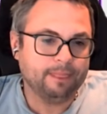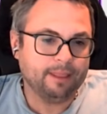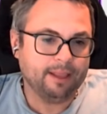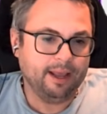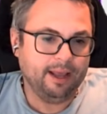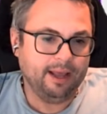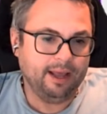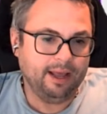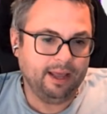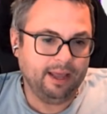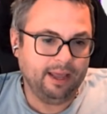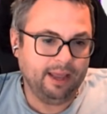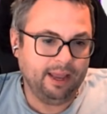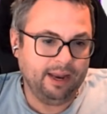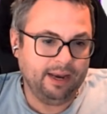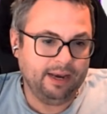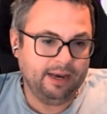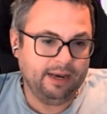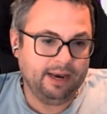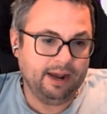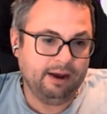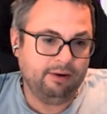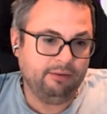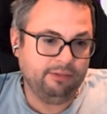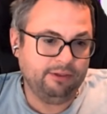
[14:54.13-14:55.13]

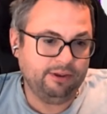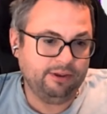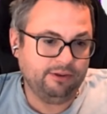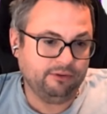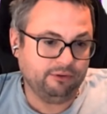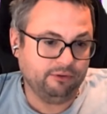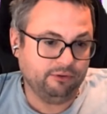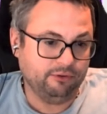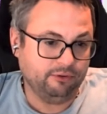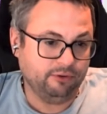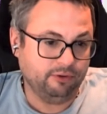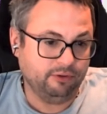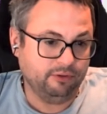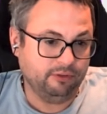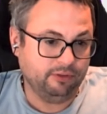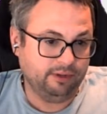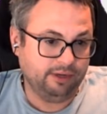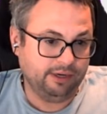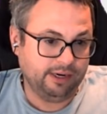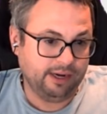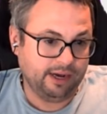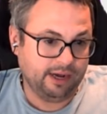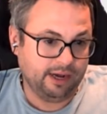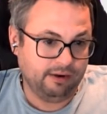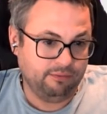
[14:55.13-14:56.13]
And now these are
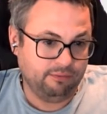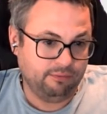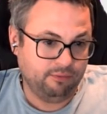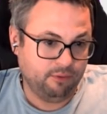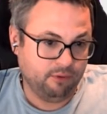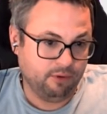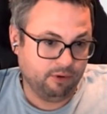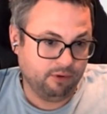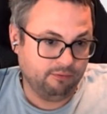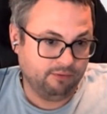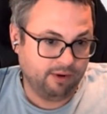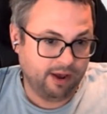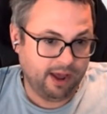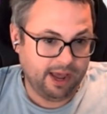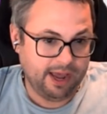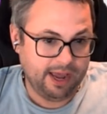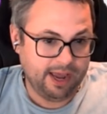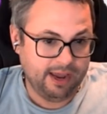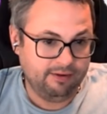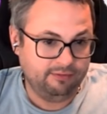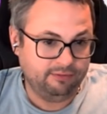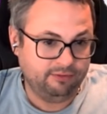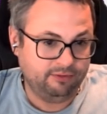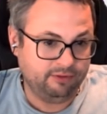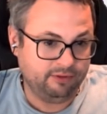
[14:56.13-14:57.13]
certainly not 4,
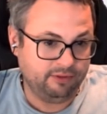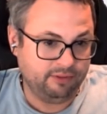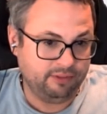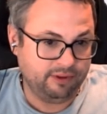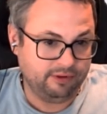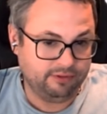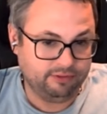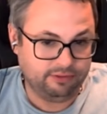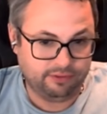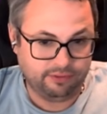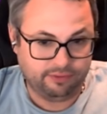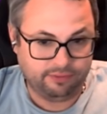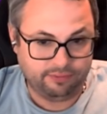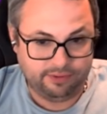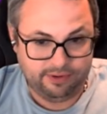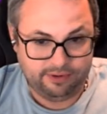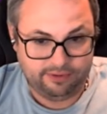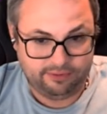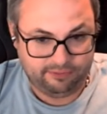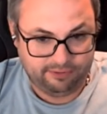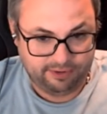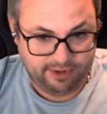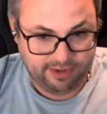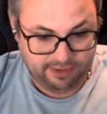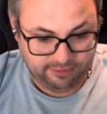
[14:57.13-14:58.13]
5, so these are 3,
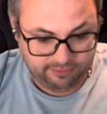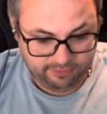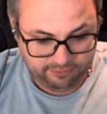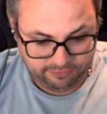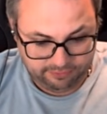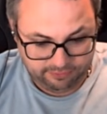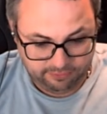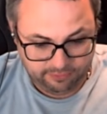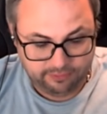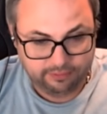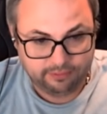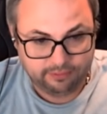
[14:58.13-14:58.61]
6.